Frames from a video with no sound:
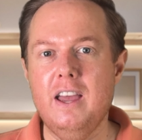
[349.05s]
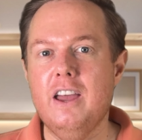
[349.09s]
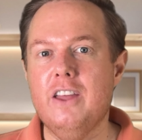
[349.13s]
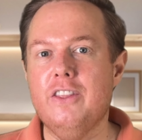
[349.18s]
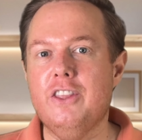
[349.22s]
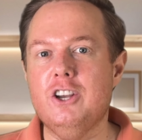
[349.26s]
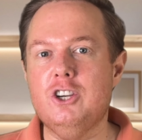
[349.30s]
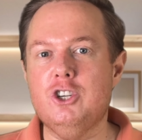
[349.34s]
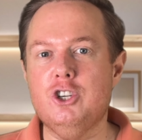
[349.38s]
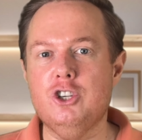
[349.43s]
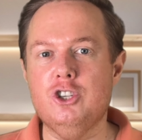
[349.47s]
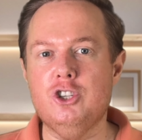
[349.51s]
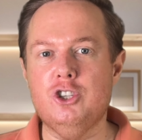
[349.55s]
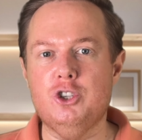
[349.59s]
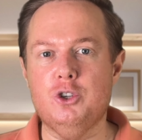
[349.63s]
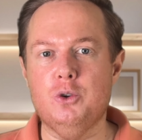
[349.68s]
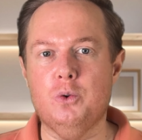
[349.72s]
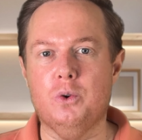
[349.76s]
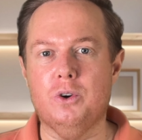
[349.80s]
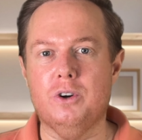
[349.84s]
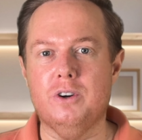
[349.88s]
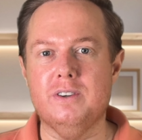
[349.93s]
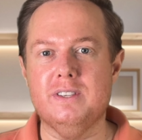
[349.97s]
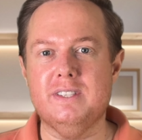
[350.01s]
This
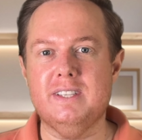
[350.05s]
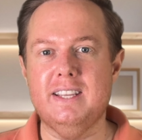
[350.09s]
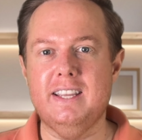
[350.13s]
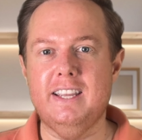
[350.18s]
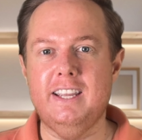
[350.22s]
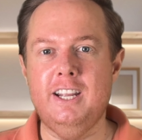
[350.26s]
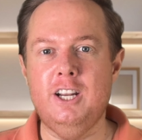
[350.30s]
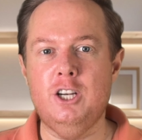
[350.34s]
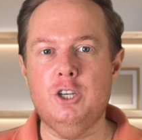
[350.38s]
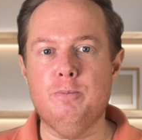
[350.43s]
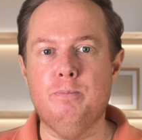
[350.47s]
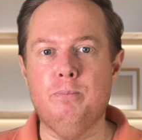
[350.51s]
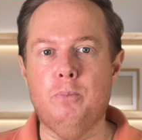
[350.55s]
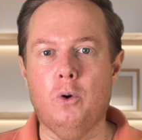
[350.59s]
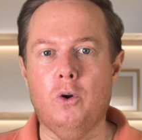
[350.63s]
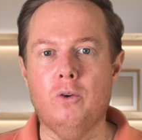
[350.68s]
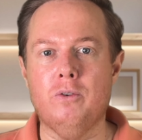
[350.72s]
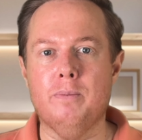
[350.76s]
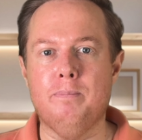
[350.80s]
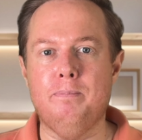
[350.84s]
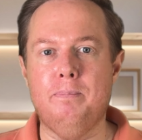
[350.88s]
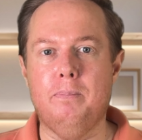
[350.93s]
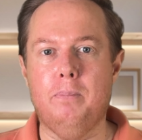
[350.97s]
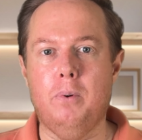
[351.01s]
ensures each board
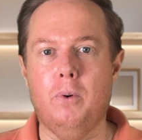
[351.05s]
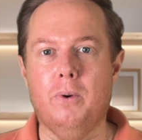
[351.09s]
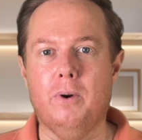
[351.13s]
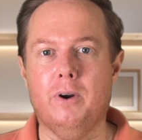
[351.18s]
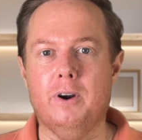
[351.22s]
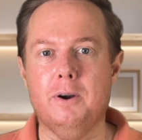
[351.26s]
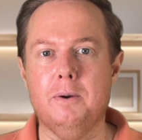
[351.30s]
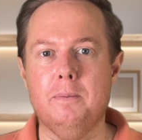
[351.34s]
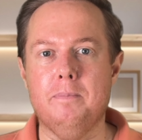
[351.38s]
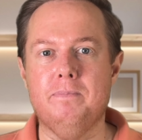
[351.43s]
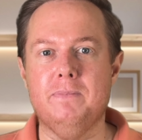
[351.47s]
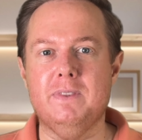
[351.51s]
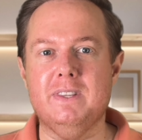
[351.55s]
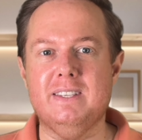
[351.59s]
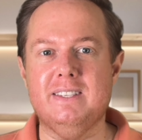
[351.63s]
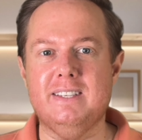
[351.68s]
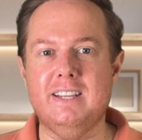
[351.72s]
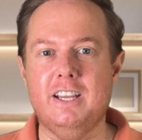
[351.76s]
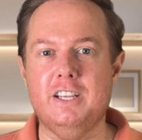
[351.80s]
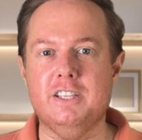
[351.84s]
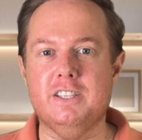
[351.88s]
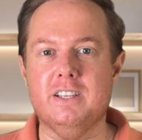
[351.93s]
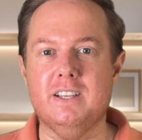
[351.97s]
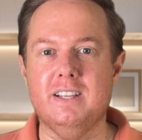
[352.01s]
report
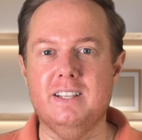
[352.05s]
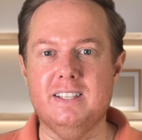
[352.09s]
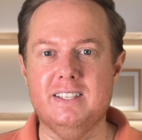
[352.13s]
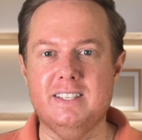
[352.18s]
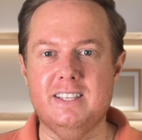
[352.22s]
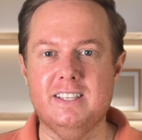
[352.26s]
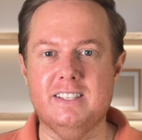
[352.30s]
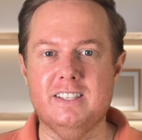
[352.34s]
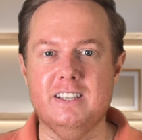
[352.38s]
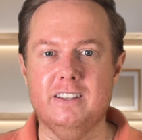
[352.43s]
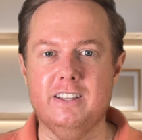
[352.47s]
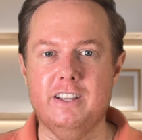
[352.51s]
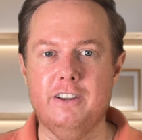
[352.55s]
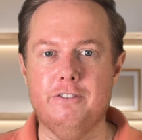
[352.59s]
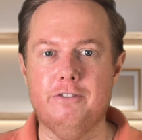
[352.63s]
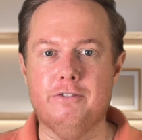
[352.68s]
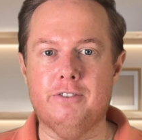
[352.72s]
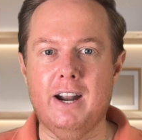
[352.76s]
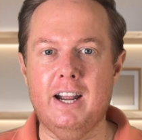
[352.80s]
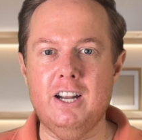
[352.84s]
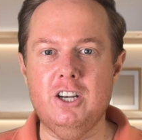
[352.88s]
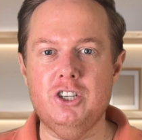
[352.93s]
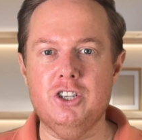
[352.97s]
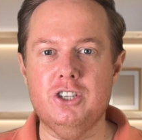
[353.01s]
stays consistently
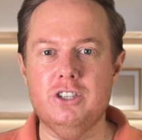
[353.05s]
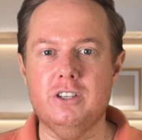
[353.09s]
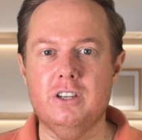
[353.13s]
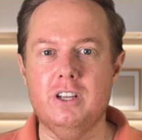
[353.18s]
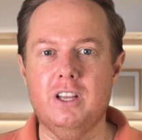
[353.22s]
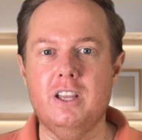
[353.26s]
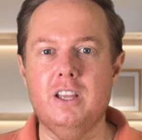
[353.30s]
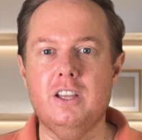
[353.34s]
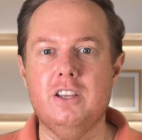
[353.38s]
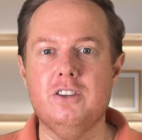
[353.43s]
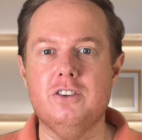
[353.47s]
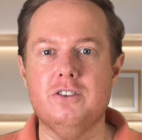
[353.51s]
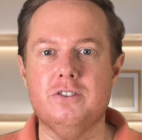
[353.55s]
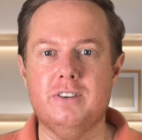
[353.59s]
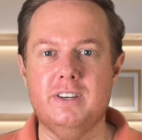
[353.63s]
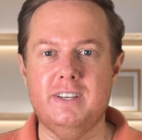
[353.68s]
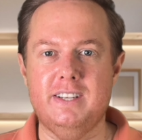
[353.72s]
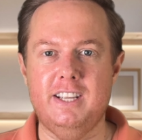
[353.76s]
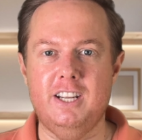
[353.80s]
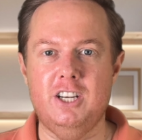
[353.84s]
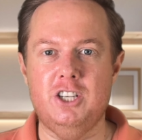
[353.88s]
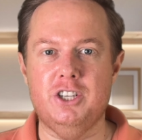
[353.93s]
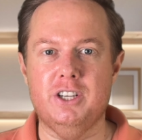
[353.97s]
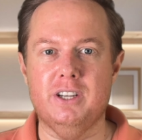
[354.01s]
fresh,
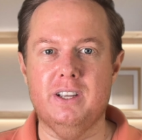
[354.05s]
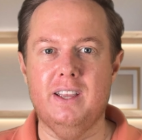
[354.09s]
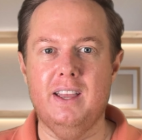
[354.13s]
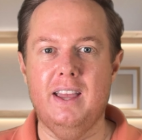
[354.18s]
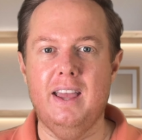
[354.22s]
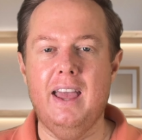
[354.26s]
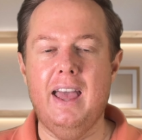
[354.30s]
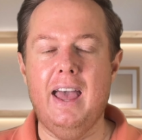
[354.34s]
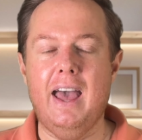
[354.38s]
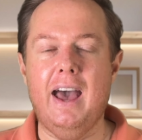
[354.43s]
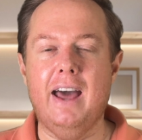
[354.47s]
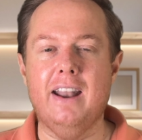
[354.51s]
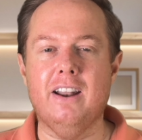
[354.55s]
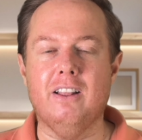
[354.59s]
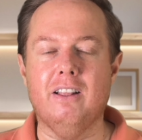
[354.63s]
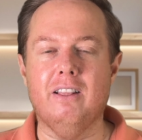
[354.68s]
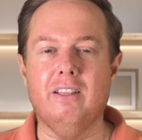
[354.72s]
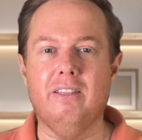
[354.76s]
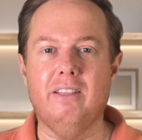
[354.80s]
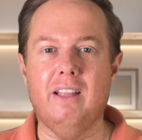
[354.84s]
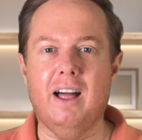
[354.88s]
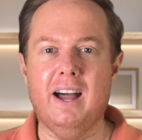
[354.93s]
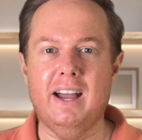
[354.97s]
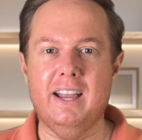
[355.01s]
strategic, and
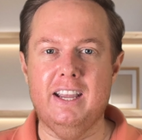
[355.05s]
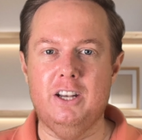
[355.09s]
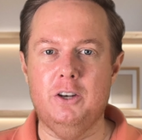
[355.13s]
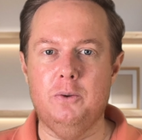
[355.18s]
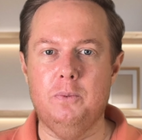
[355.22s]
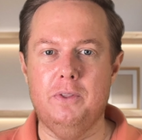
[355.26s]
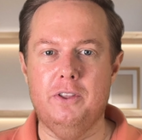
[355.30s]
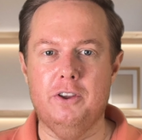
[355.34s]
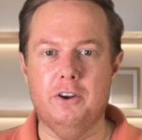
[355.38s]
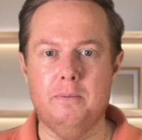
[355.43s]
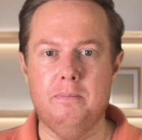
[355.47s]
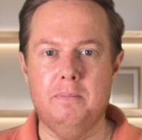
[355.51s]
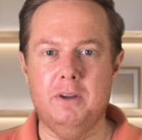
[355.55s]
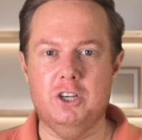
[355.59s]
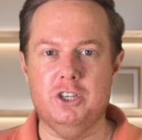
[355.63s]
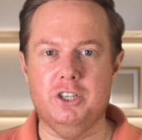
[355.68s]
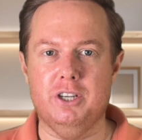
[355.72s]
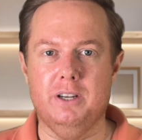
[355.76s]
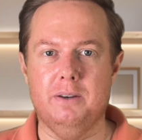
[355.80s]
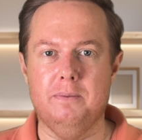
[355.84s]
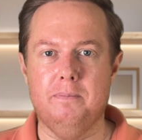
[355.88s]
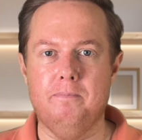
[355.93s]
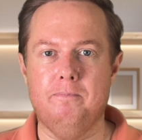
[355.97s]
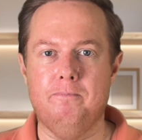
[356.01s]
aligned with your
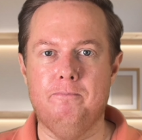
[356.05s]
mission.